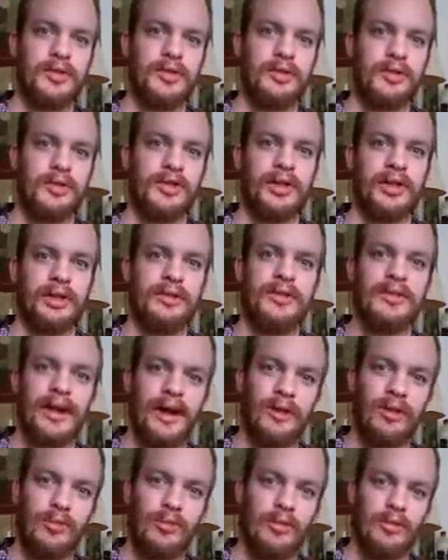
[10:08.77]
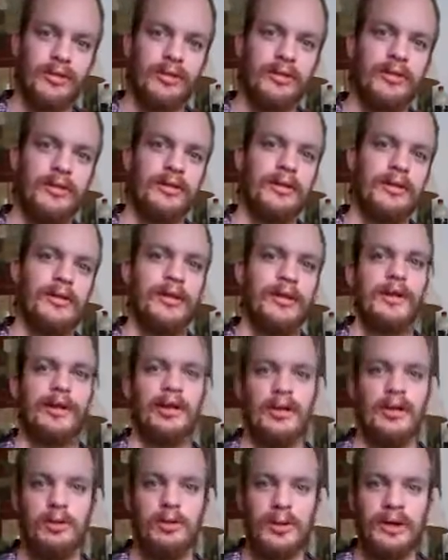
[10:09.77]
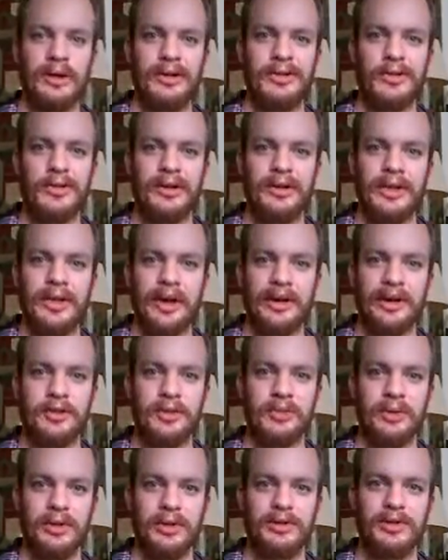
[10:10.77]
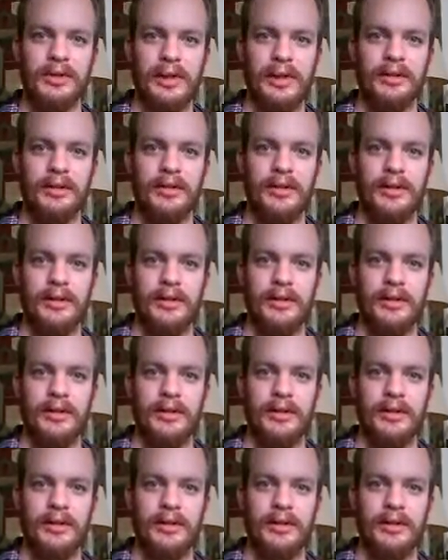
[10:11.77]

shut down when you're in a high stress state.